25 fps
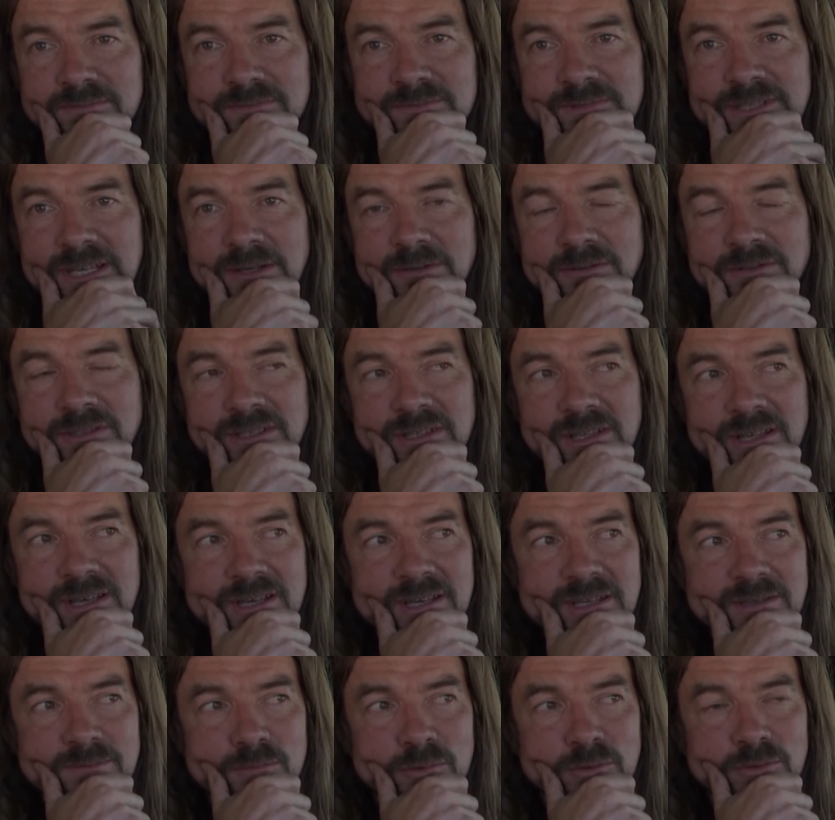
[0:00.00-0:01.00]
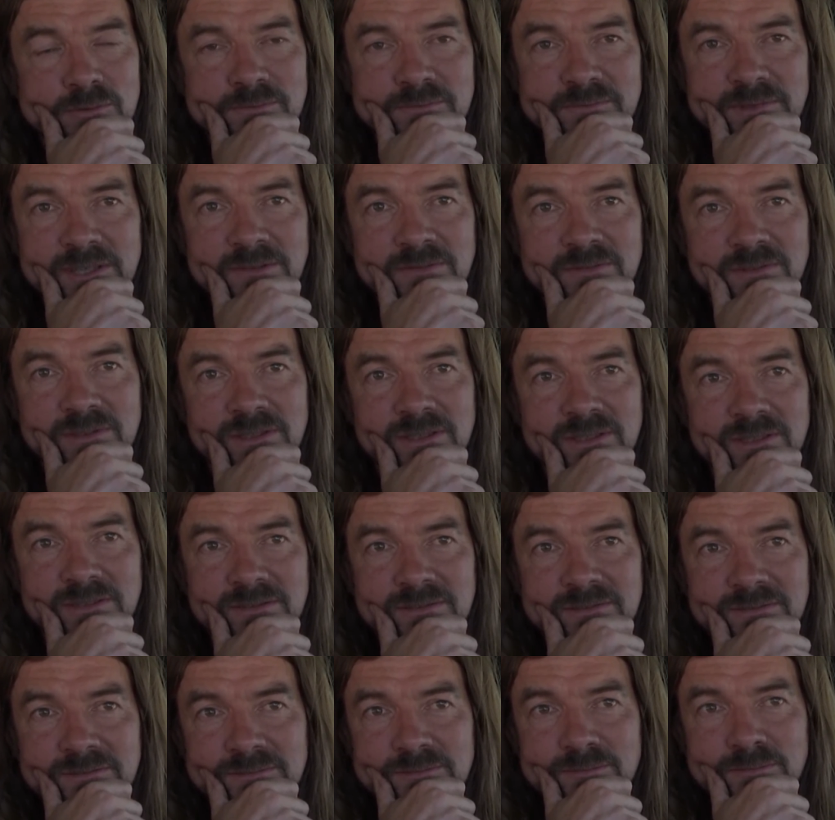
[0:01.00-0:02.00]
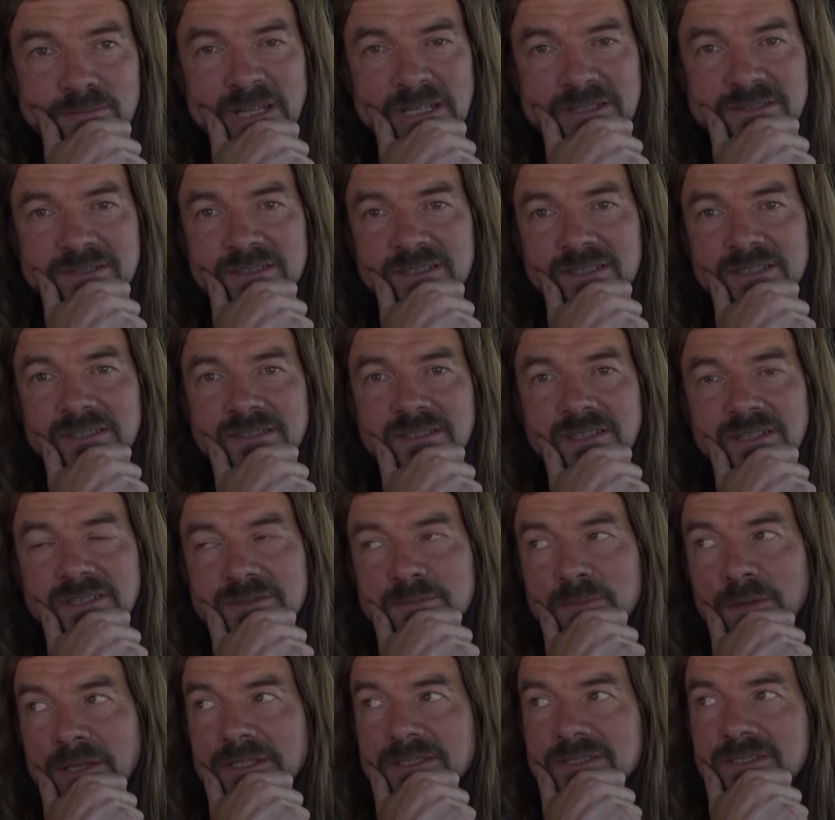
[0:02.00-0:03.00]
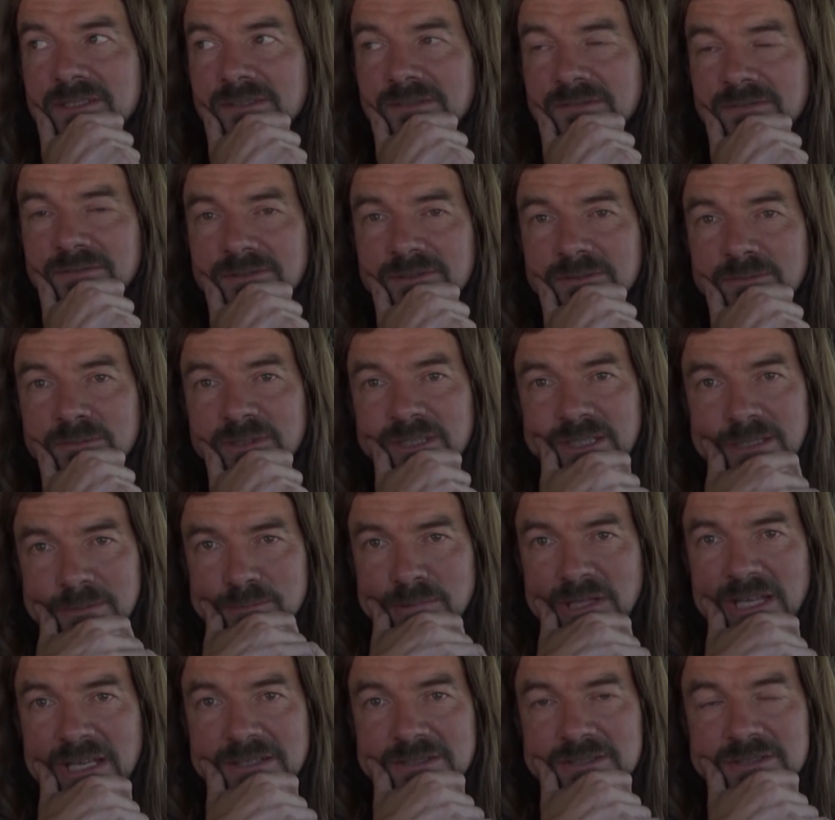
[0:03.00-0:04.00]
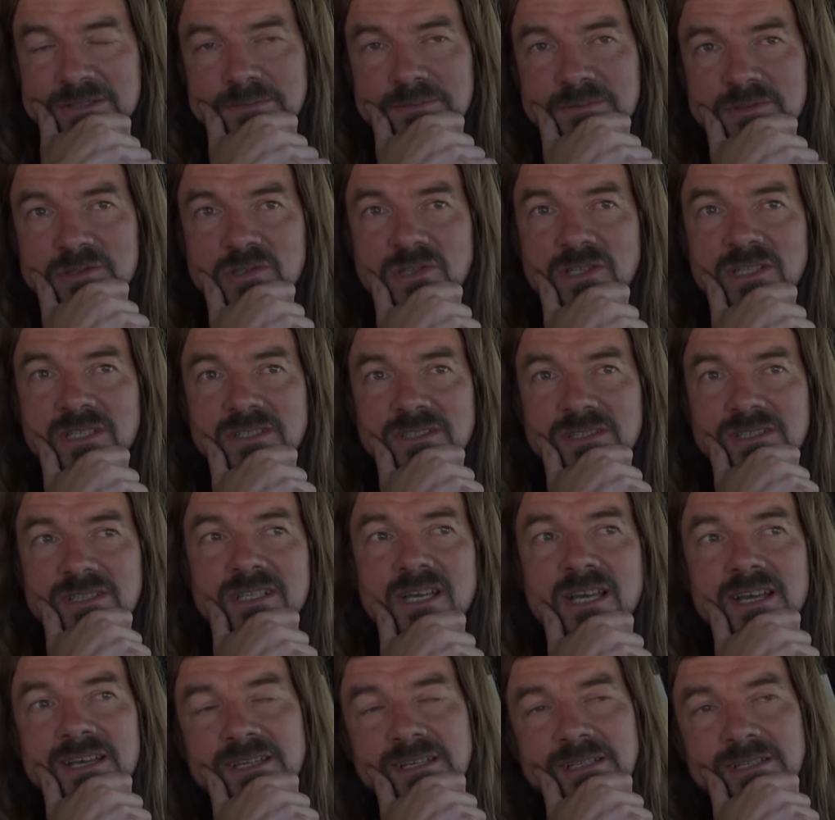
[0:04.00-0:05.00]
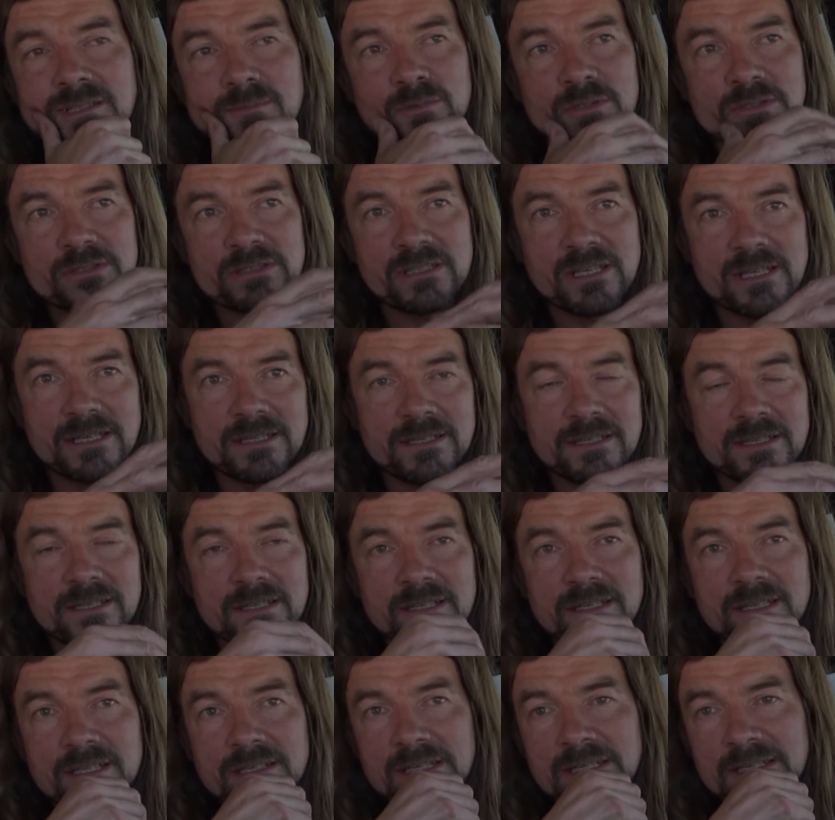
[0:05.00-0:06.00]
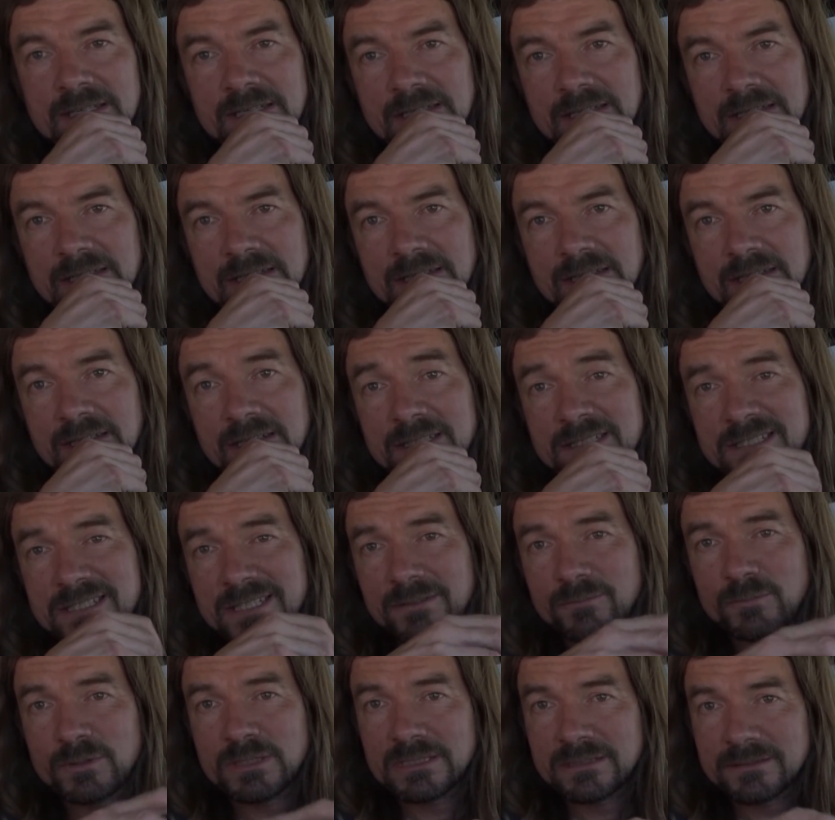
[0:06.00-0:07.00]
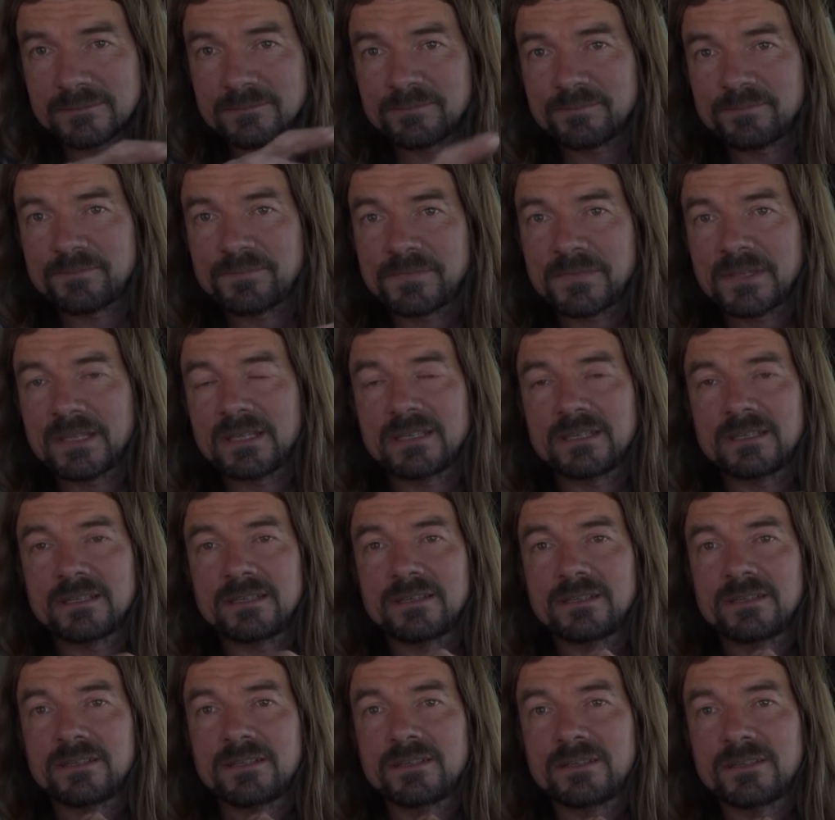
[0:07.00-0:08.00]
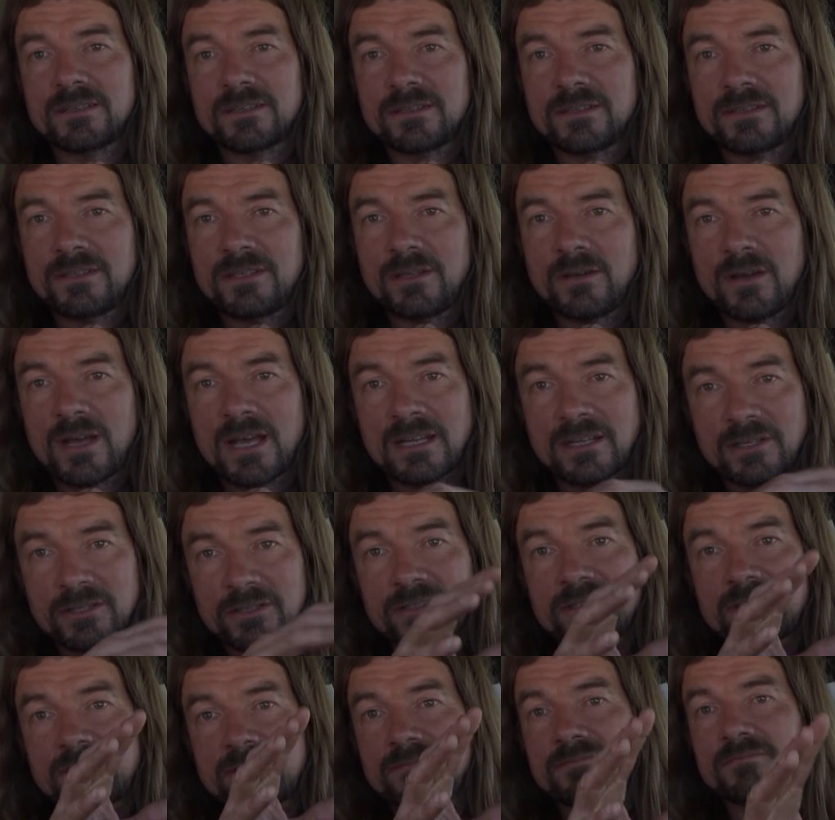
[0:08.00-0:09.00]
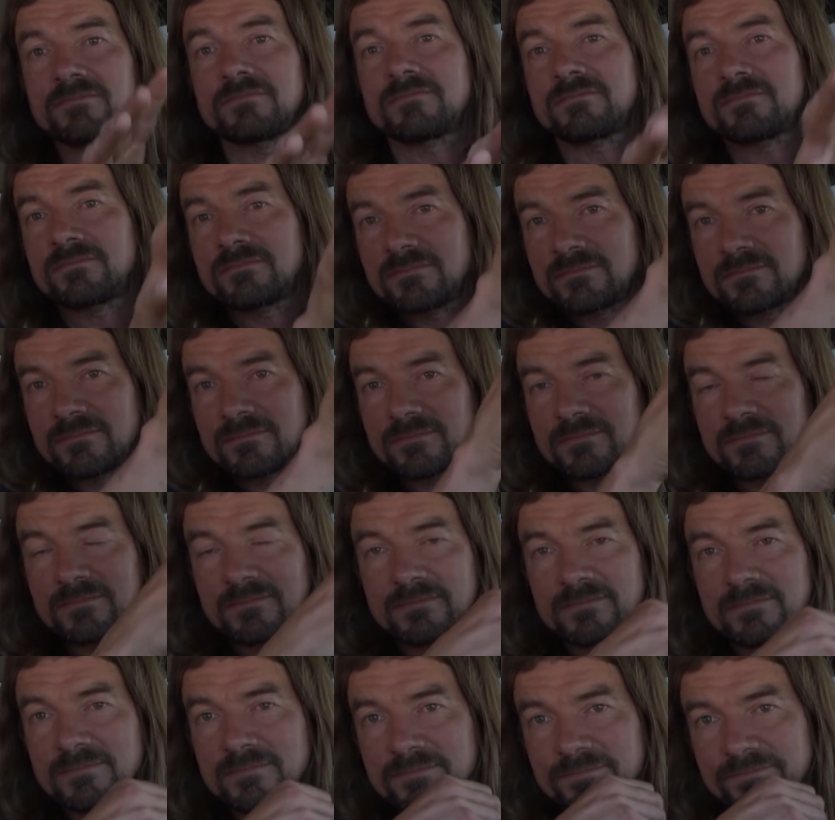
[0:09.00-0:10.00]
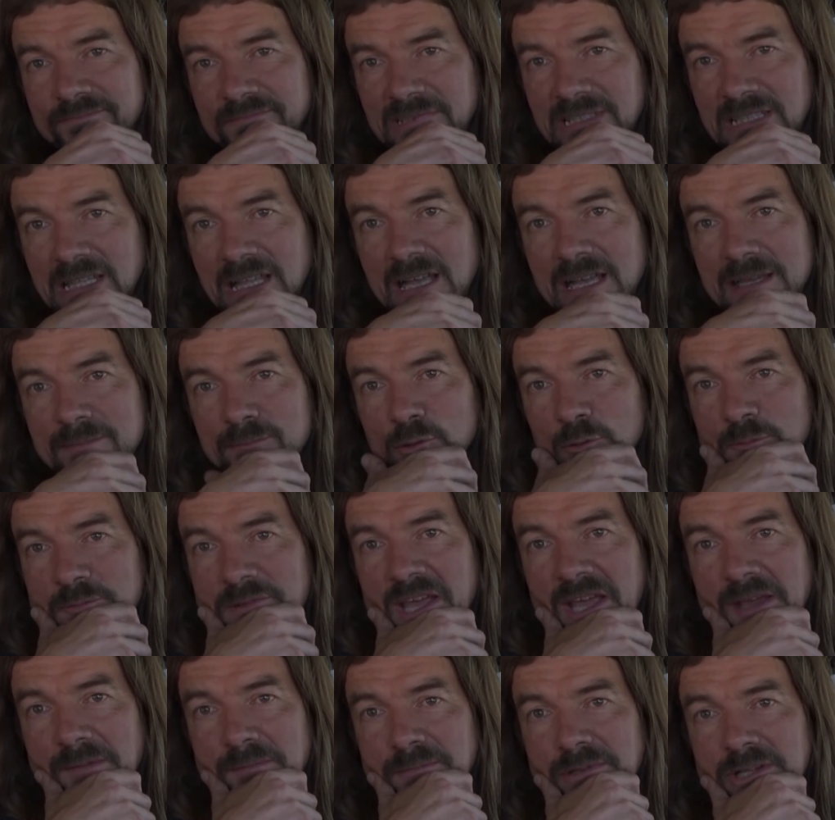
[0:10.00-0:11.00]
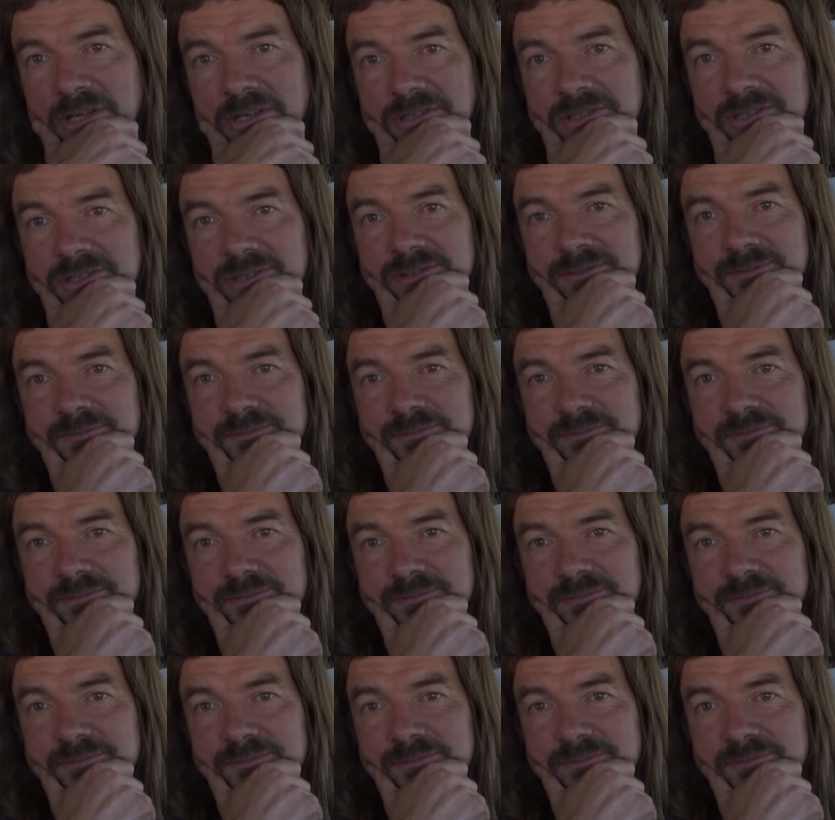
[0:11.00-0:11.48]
down the line, but if you can, blasting is expensive. We did blast some trees on that hill, but it was like, and I said, well, you know, I could climb up the hemlock